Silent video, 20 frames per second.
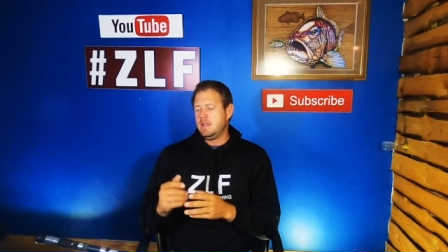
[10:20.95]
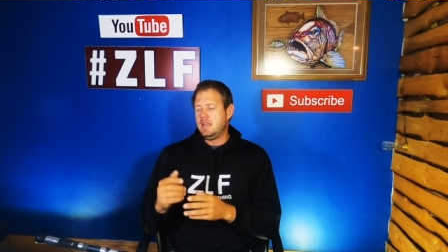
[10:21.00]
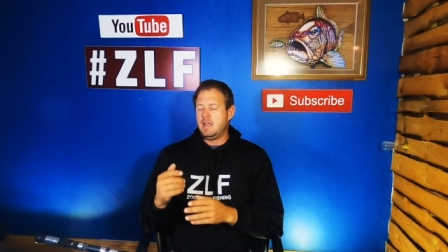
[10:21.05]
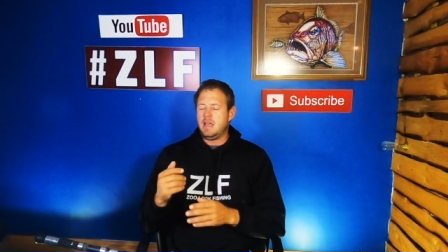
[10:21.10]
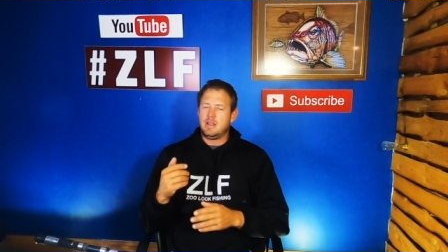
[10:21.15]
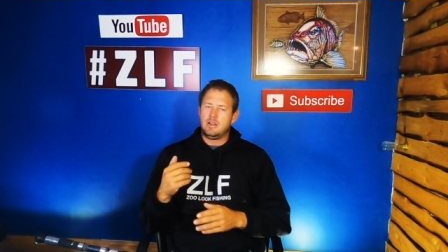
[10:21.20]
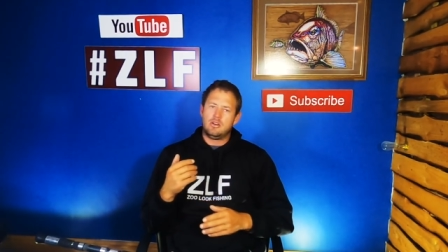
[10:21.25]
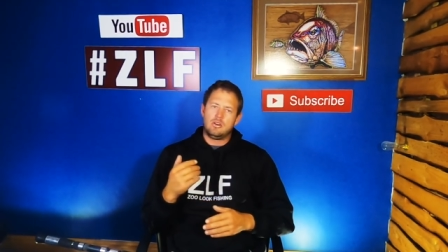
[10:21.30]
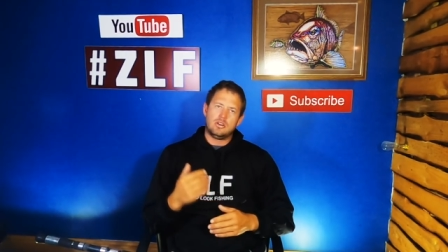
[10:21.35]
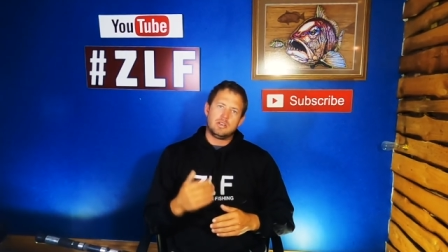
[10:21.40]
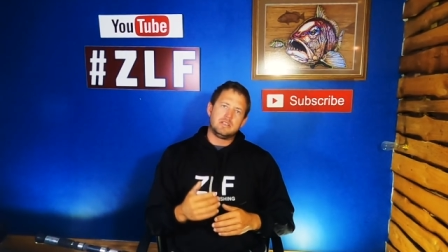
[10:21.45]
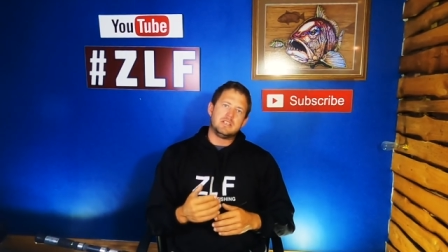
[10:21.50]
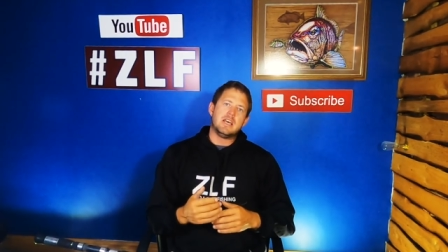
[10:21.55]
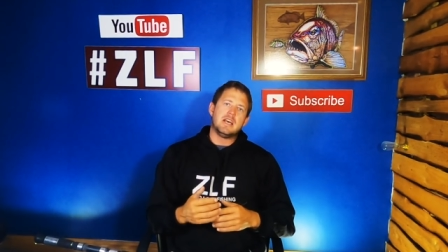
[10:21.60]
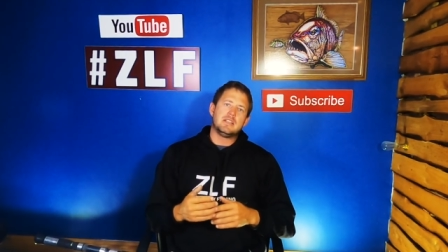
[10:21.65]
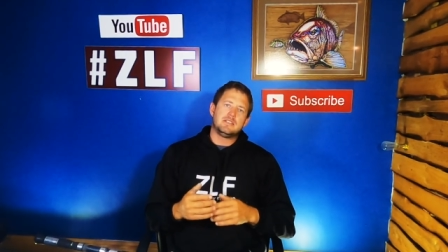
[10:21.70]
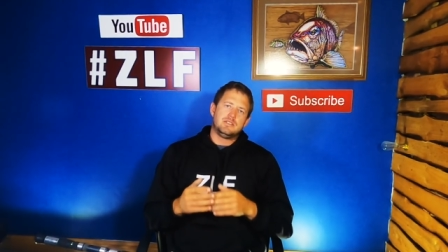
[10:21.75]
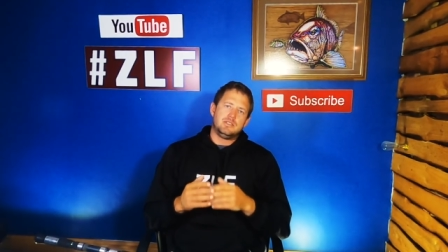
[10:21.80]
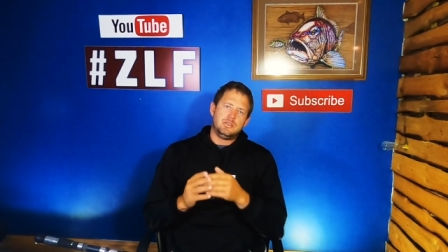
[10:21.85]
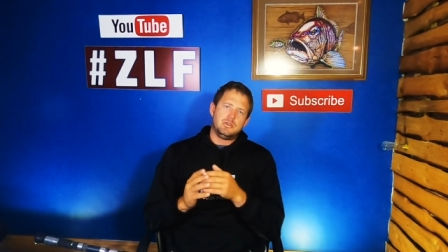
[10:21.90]
And on
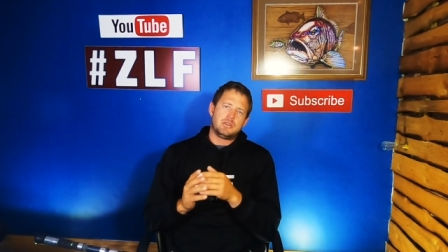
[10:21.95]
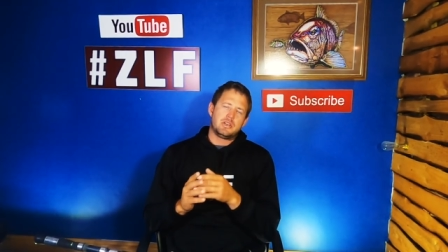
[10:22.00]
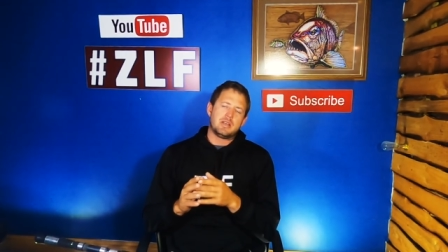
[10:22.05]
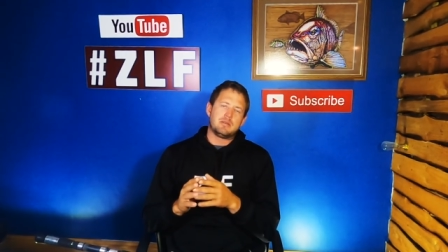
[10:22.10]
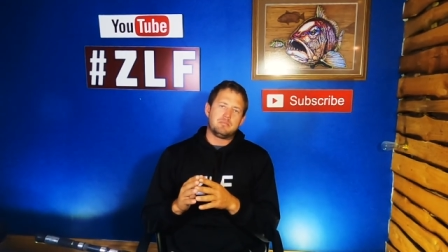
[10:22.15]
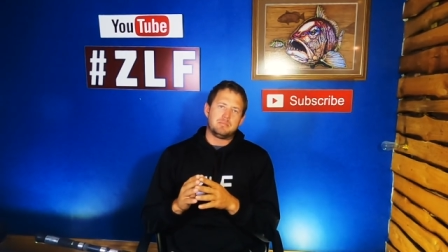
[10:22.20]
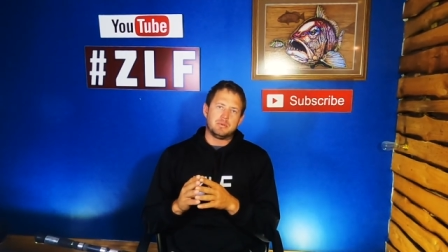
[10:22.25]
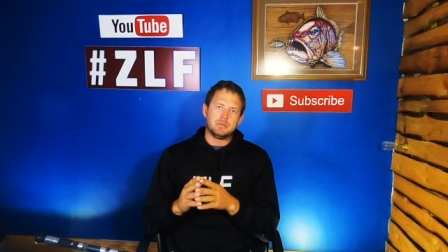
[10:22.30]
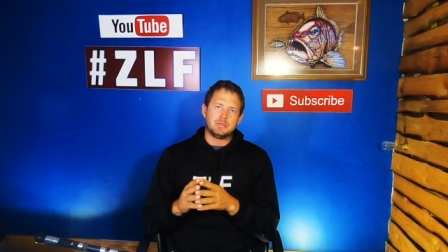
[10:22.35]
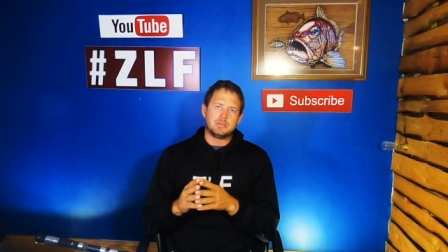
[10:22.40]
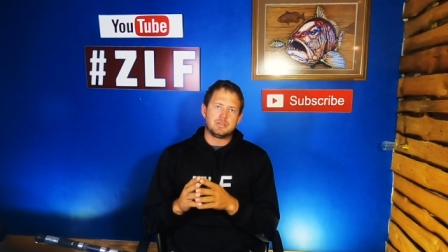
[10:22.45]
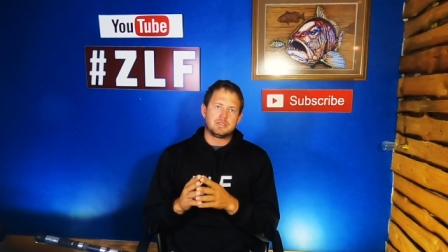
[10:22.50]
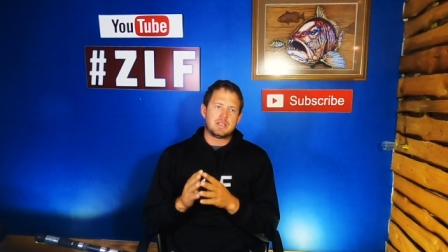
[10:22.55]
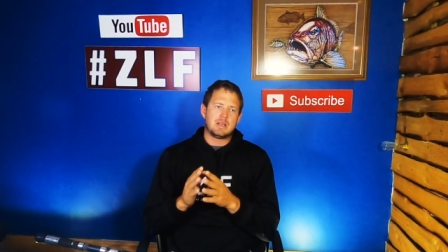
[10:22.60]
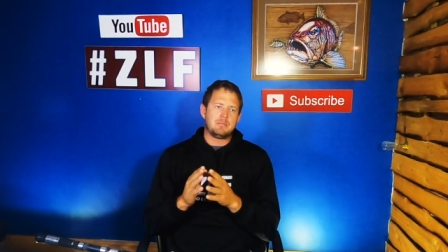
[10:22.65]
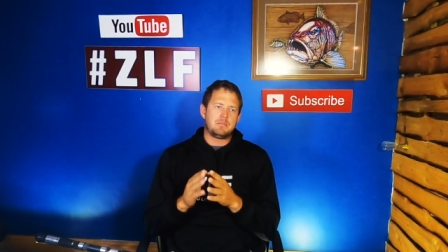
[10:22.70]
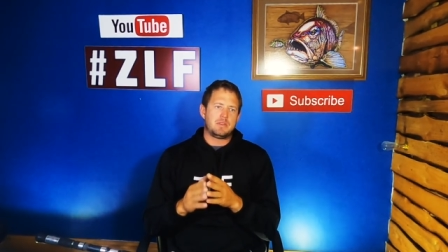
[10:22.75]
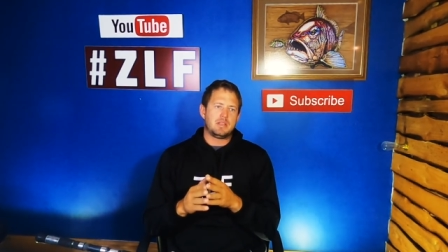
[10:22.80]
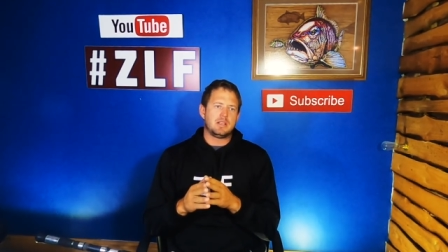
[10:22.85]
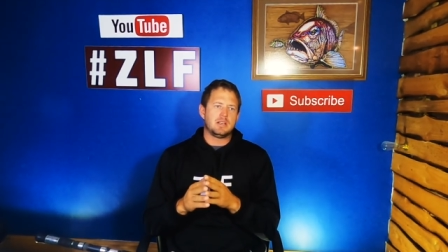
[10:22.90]
that, you can put
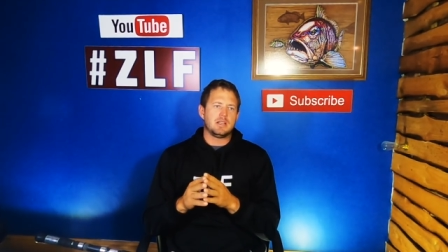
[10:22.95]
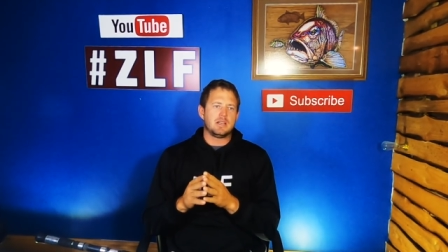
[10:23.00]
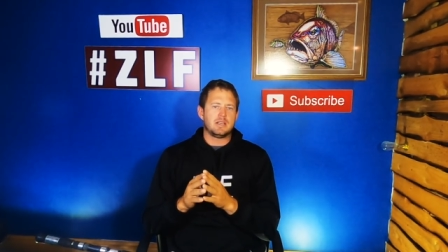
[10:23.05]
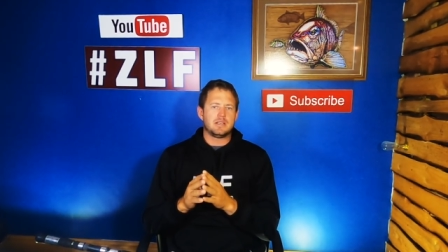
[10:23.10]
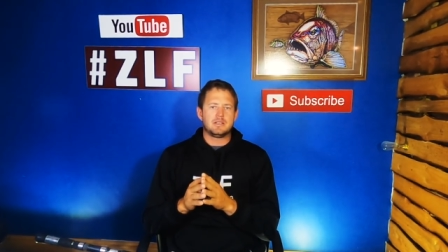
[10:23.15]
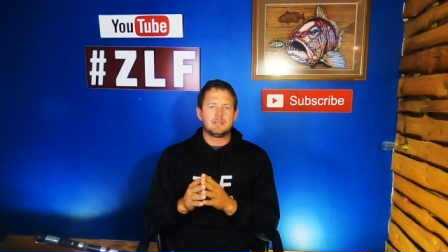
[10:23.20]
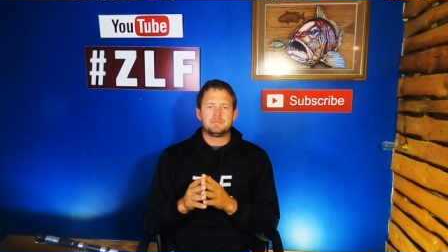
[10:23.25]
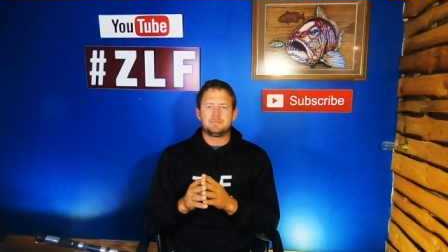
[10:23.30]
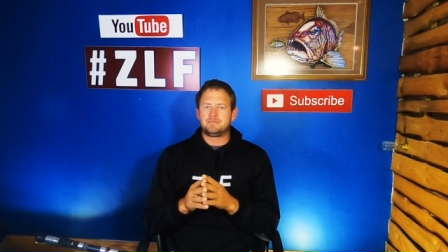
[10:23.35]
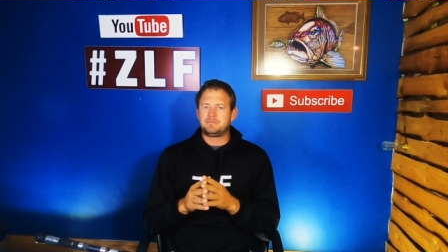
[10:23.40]
something like